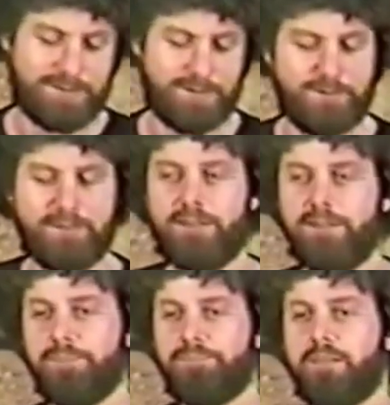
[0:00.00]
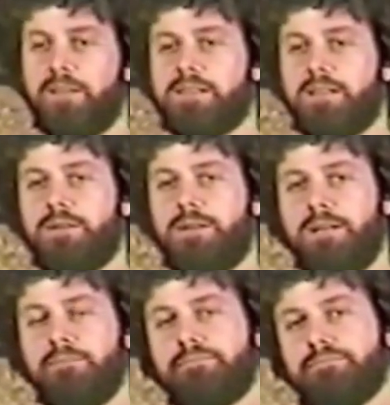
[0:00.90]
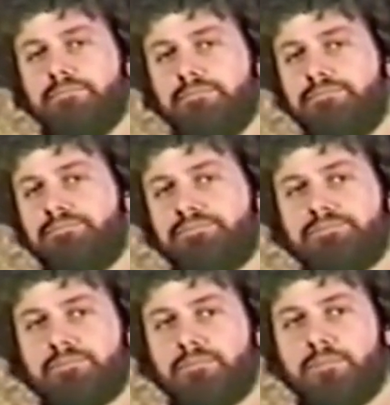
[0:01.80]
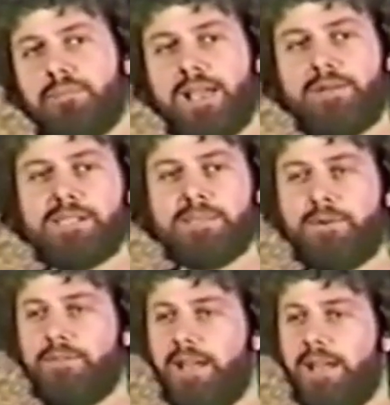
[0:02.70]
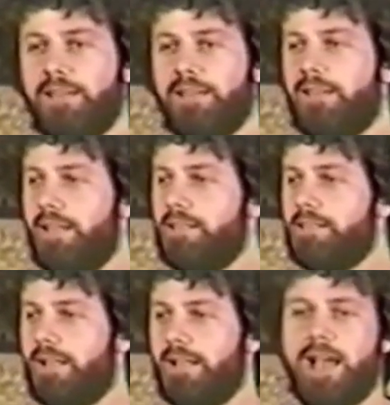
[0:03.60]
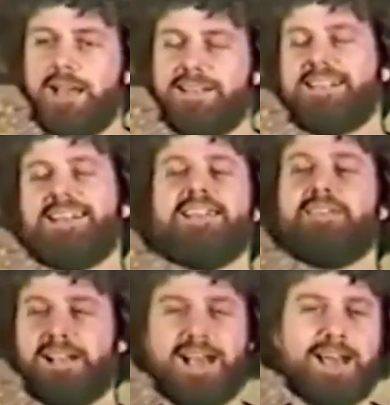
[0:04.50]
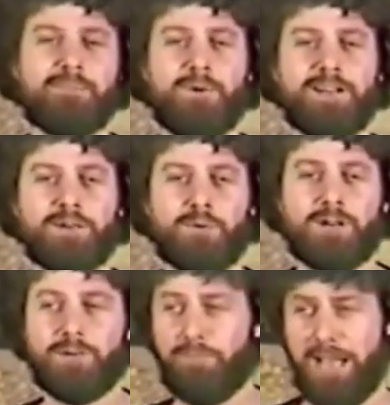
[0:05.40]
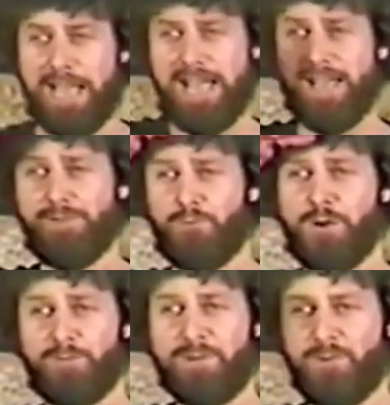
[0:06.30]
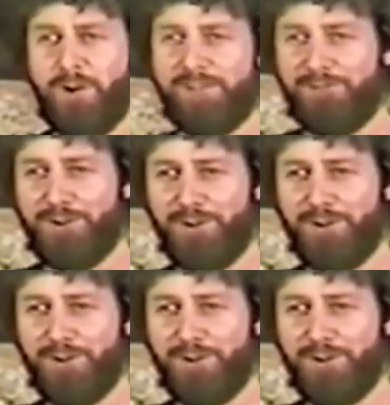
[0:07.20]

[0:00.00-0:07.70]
you know. So, um, plant grows up overnight, and then the next day, God, it said, I love that, God appointed a worm. I, I worm reporting for